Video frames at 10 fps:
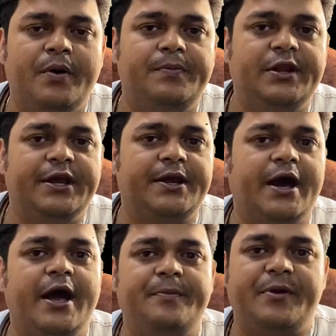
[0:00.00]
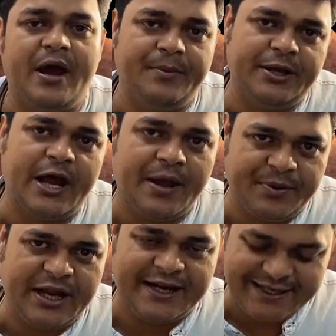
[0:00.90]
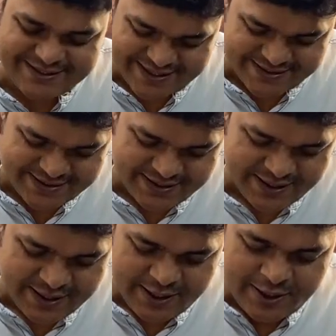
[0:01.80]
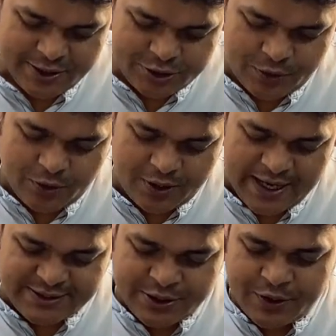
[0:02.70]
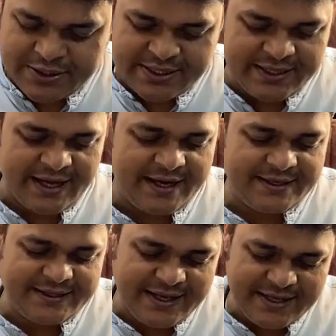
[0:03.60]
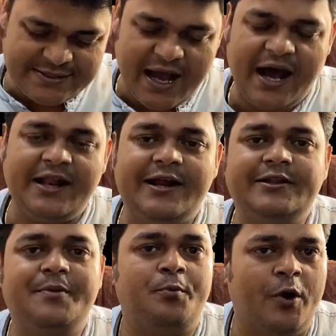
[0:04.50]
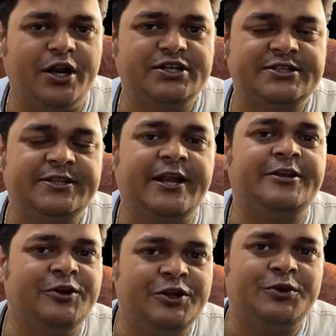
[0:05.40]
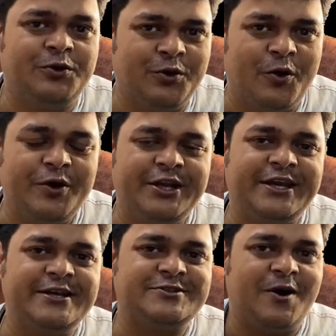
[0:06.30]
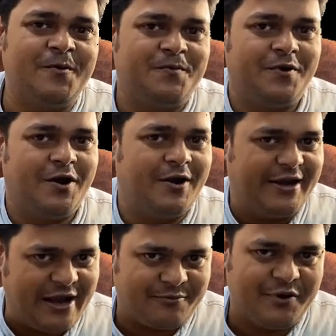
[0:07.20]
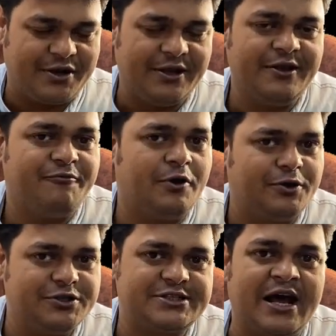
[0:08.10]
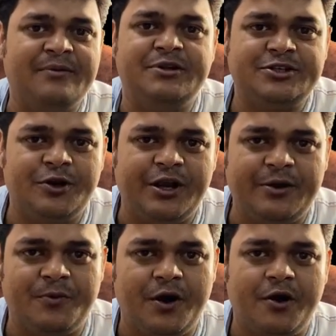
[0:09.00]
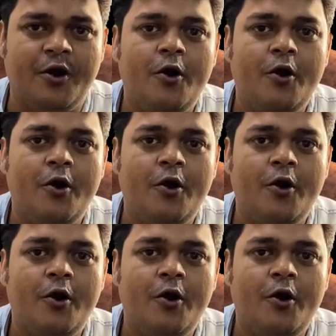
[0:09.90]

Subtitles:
public and private IP addresses. So guys, you can say that these all are the points that you need to know in case of networking. If you want to establish your network